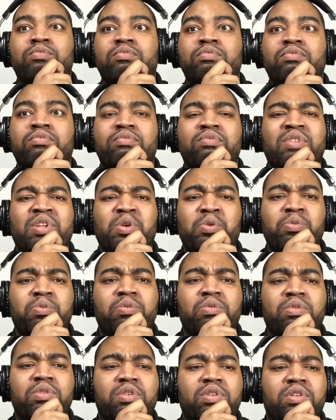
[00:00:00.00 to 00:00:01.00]
stop the
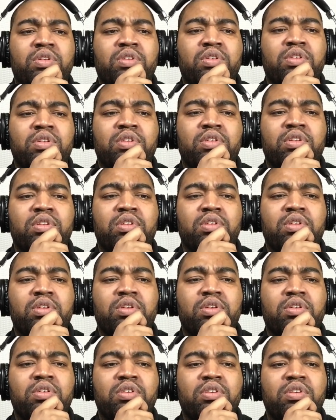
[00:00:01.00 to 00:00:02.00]
venom. I saw it
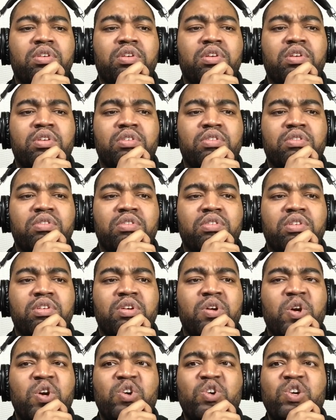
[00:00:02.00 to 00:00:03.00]
on TV. Just,
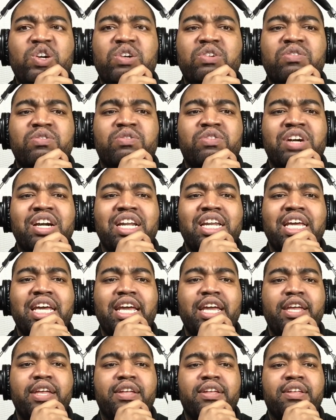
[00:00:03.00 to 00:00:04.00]
dude! Really?
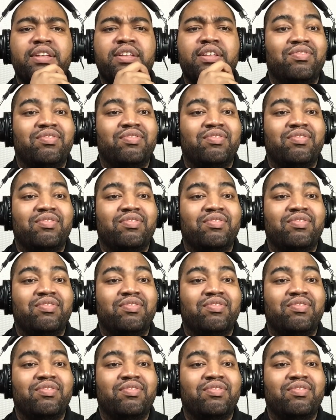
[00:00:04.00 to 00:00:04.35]
No! Pee